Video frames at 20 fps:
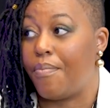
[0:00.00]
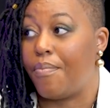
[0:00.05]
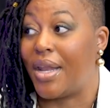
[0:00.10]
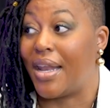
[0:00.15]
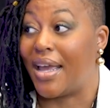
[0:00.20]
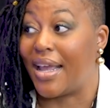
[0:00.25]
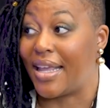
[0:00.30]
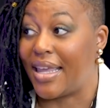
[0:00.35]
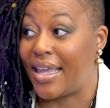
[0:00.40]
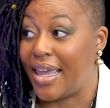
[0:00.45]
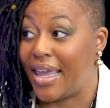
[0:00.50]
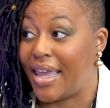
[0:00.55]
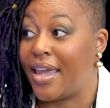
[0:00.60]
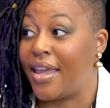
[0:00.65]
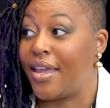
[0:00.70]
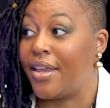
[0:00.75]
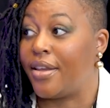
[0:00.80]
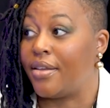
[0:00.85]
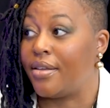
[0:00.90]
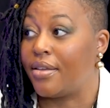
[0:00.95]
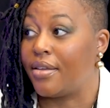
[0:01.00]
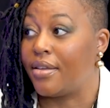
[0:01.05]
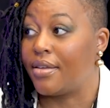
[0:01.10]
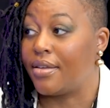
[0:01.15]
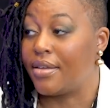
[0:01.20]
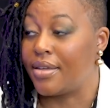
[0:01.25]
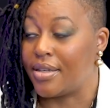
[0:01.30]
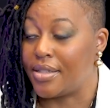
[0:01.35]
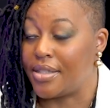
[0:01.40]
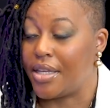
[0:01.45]
but I can
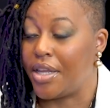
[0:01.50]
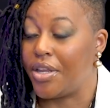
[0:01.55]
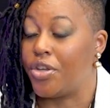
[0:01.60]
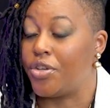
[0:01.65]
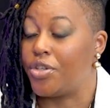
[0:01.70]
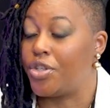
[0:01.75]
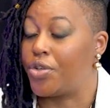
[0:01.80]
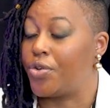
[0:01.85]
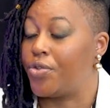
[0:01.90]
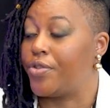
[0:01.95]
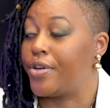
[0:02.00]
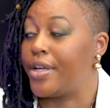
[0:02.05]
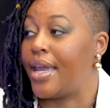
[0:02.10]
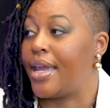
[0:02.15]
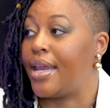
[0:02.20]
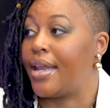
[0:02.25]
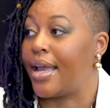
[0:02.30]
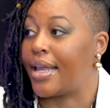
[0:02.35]
continue to create.